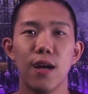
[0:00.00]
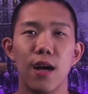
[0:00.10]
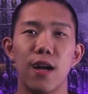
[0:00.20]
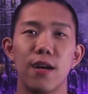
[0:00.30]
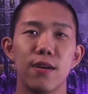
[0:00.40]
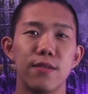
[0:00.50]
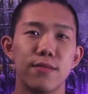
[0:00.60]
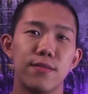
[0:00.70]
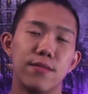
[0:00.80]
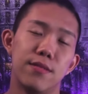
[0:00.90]
I don't know.
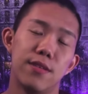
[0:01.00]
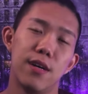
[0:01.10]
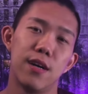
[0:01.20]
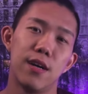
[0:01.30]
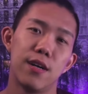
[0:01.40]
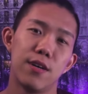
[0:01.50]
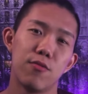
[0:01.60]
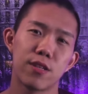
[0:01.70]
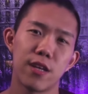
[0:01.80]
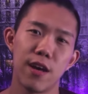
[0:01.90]
Uh, it
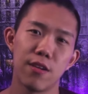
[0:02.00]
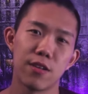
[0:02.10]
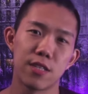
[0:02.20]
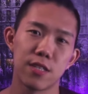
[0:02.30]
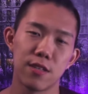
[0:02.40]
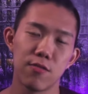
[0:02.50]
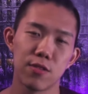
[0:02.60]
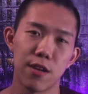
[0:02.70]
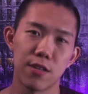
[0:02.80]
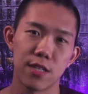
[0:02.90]
was kind of out of it was
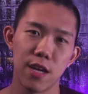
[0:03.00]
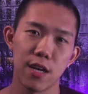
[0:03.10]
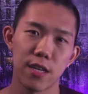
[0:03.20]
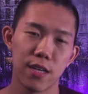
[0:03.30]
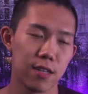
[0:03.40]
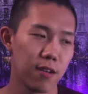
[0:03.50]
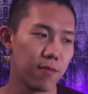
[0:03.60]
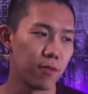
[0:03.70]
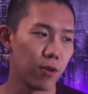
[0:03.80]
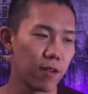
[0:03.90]
out of stock, and I've
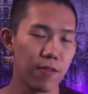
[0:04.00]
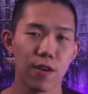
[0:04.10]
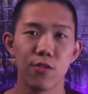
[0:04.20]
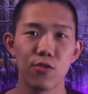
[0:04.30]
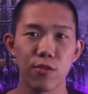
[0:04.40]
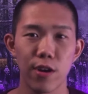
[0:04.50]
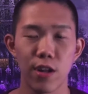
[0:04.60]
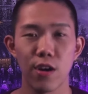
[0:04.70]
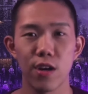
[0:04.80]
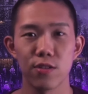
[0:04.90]
been waiting for a new credit
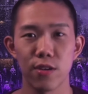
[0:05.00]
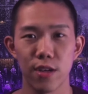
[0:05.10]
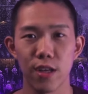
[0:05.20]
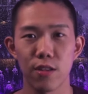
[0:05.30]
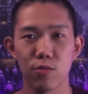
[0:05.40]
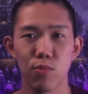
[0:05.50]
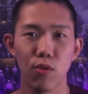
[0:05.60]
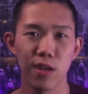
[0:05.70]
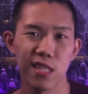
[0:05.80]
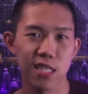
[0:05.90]
card so I can get those
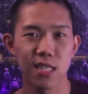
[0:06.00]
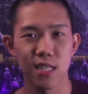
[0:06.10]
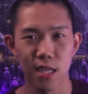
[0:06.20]
points.